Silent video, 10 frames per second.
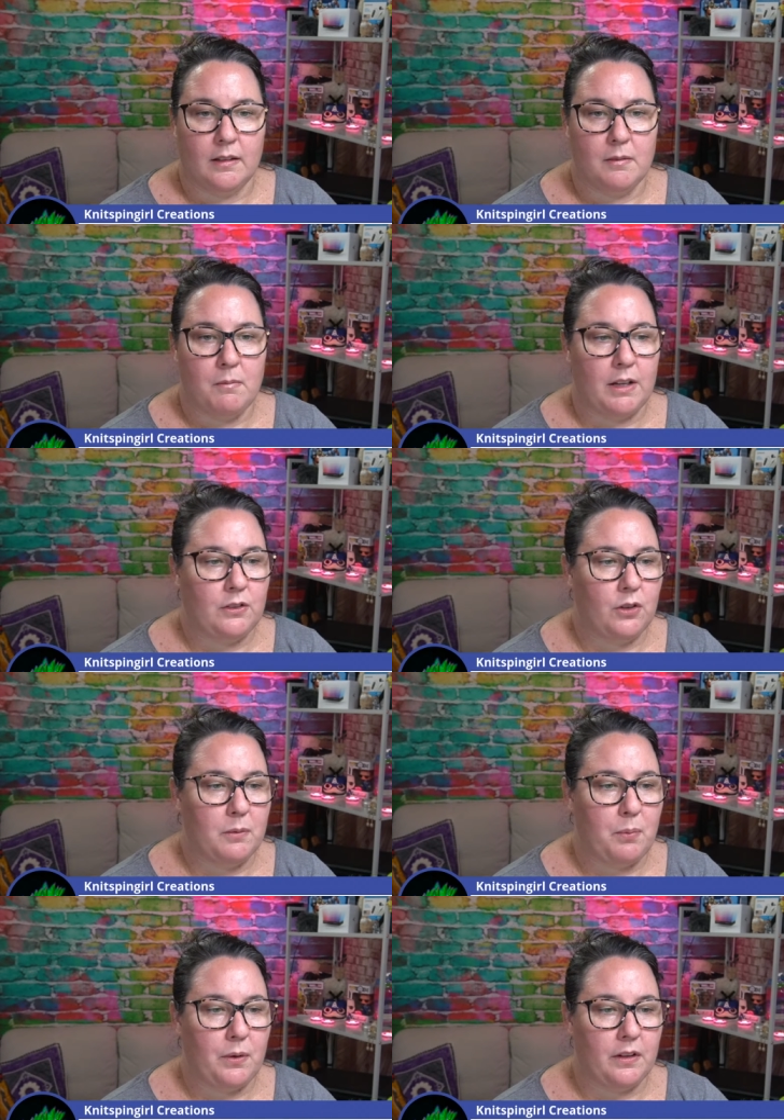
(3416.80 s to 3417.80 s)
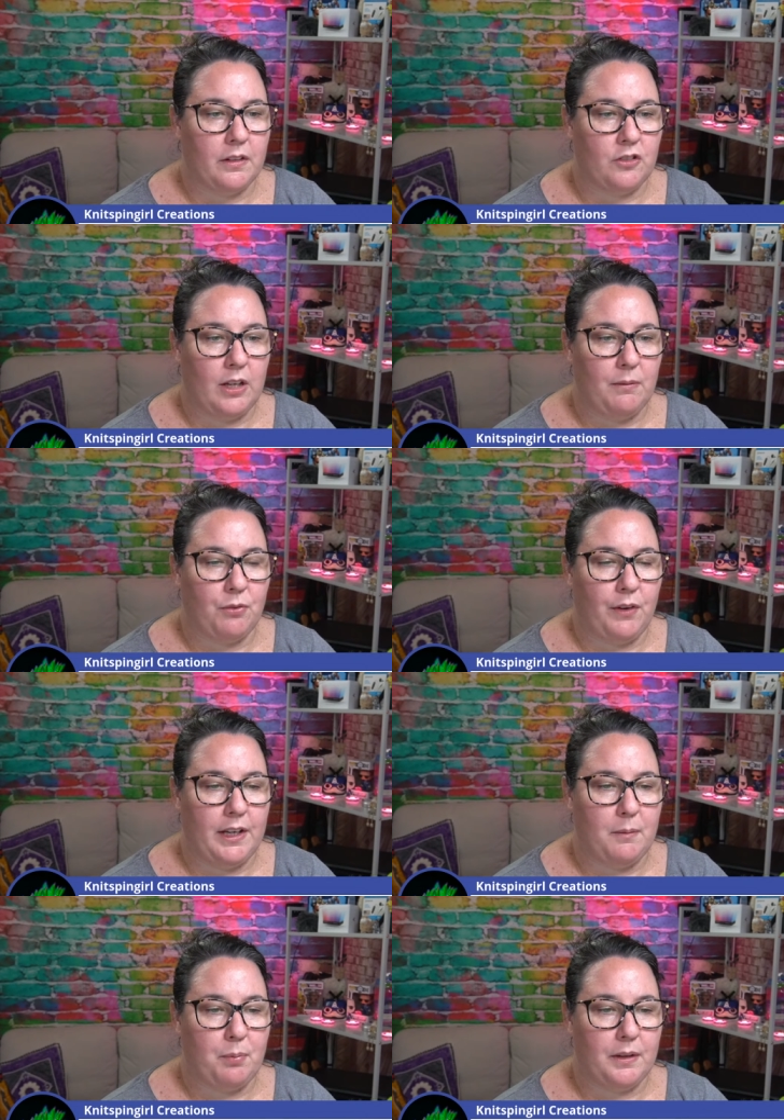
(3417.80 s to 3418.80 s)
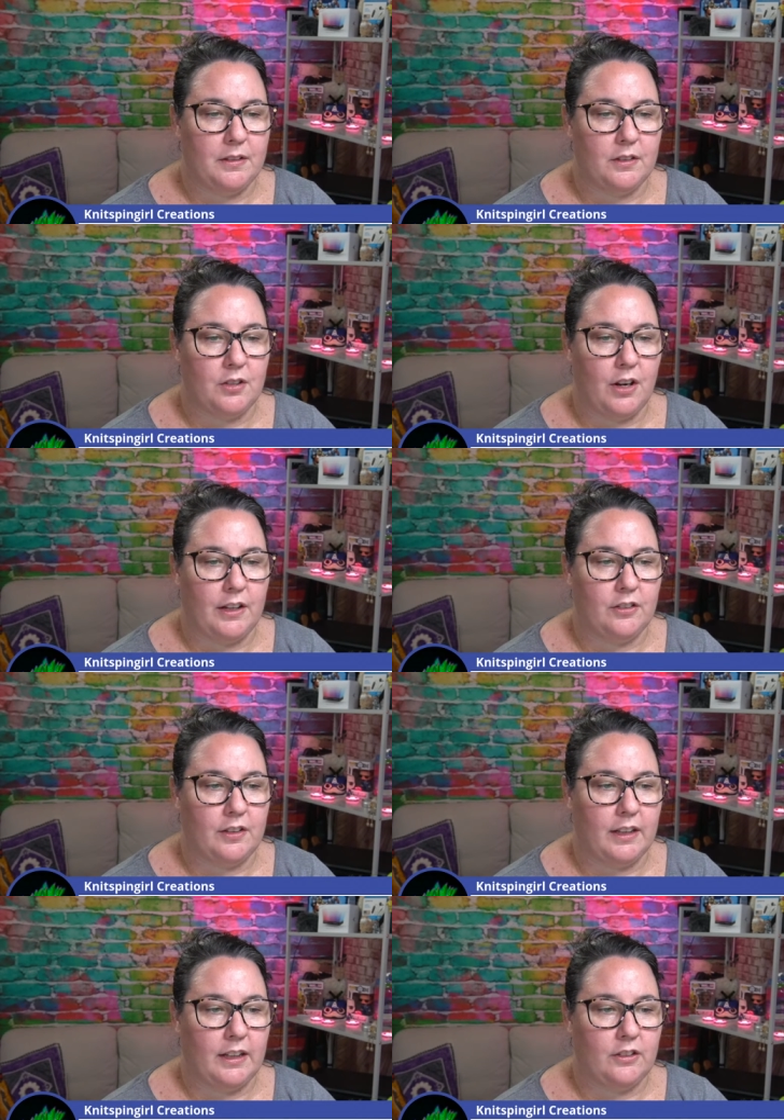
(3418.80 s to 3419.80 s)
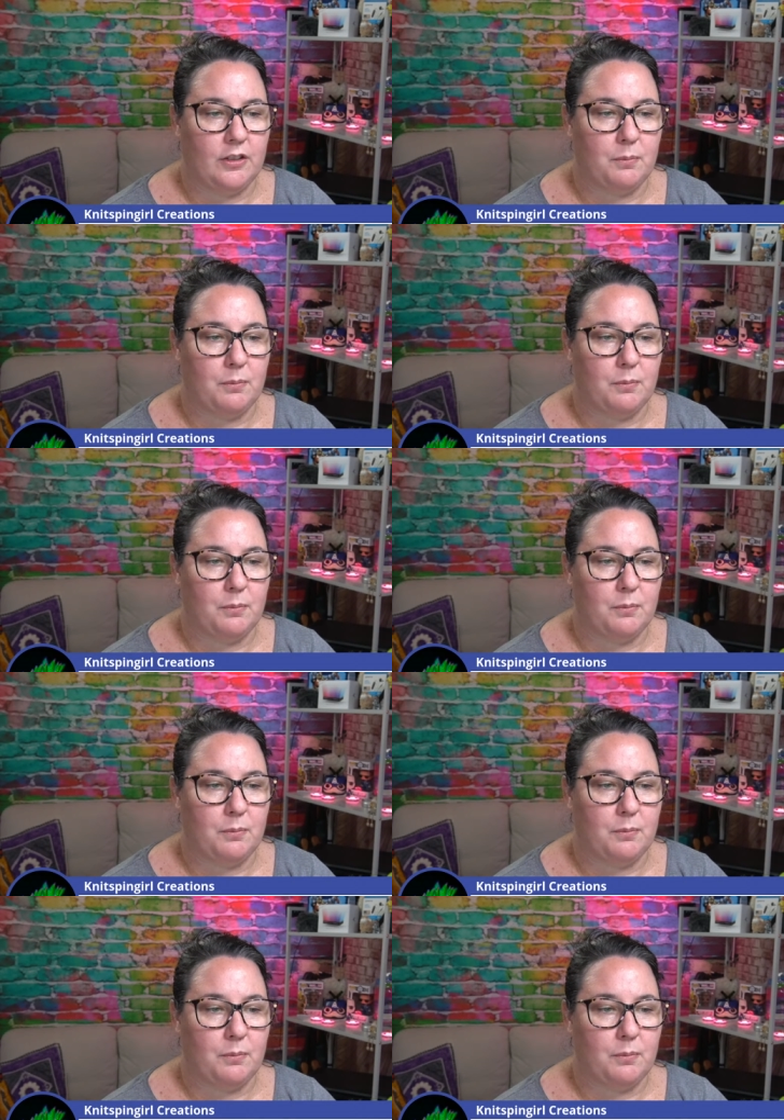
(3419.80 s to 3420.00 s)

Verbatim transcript: My daughter bought a cheap 3D printed Turkish thinking she'd